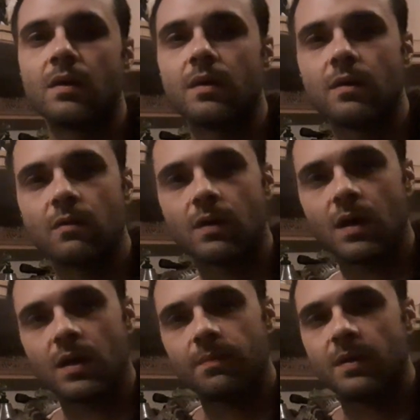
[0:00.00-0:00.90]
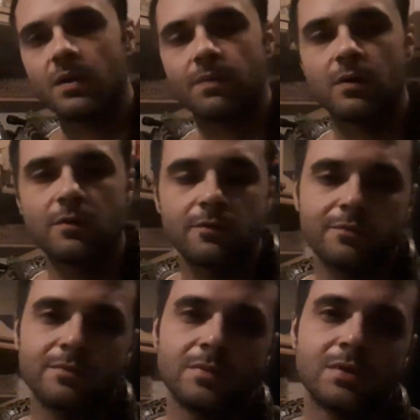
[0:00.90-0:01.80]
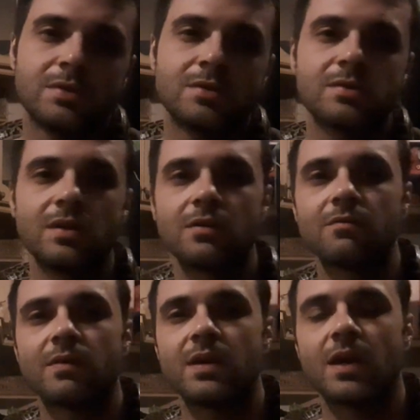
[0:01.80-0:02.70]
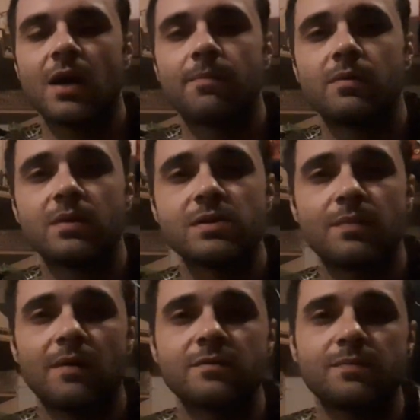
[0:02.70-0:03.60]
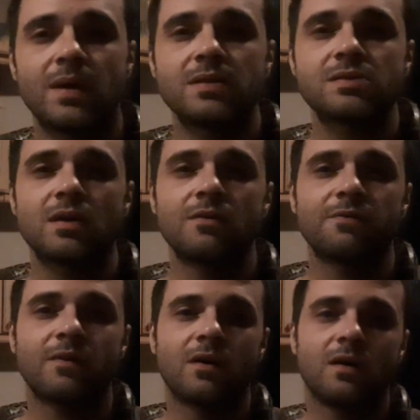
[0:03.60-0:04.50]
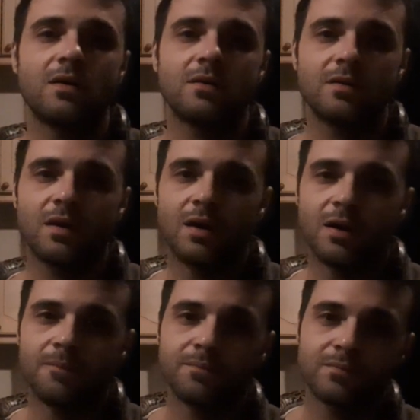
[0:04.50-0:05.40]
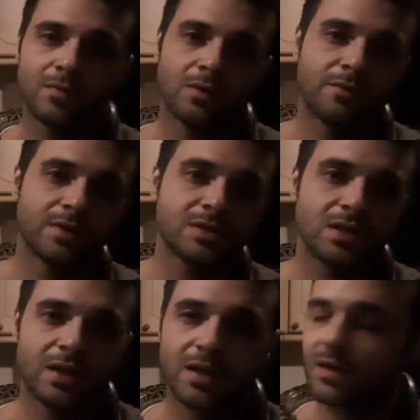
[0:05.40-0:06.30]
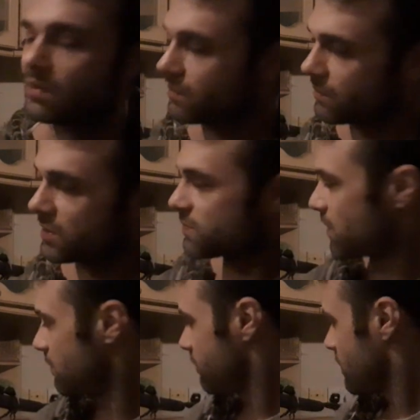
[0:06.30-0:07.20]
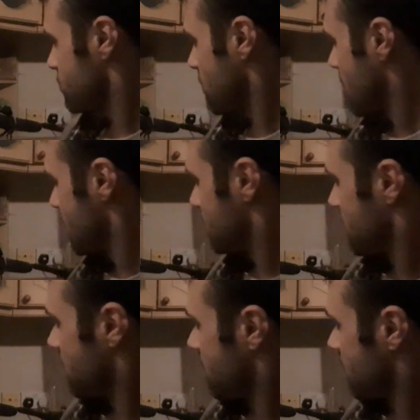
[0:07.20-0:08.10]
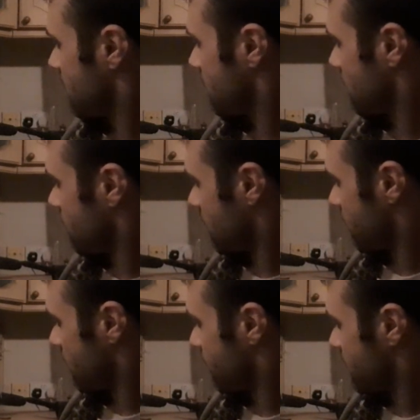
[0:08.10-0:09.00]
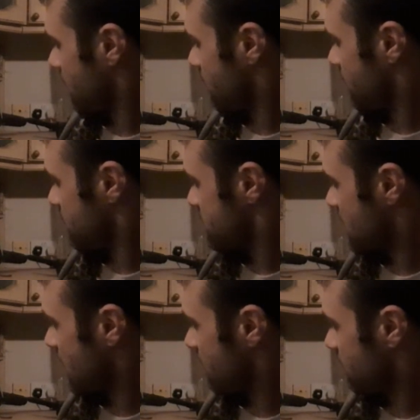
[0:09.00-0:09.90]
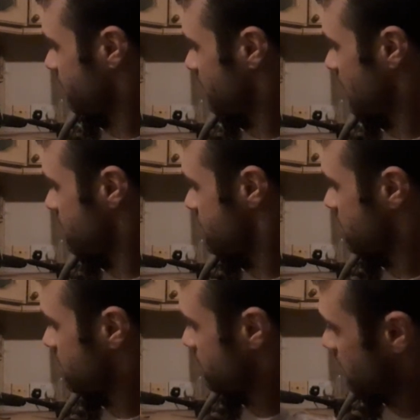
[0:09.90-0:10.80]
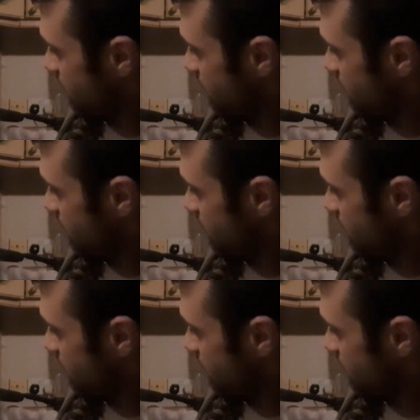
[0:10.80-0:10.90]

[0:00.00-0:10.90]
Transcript: You're right there, people. This is just a little recap on this month's med so far. Um, obviously, this month I tried the Aurora Pedanios LA Confidential, the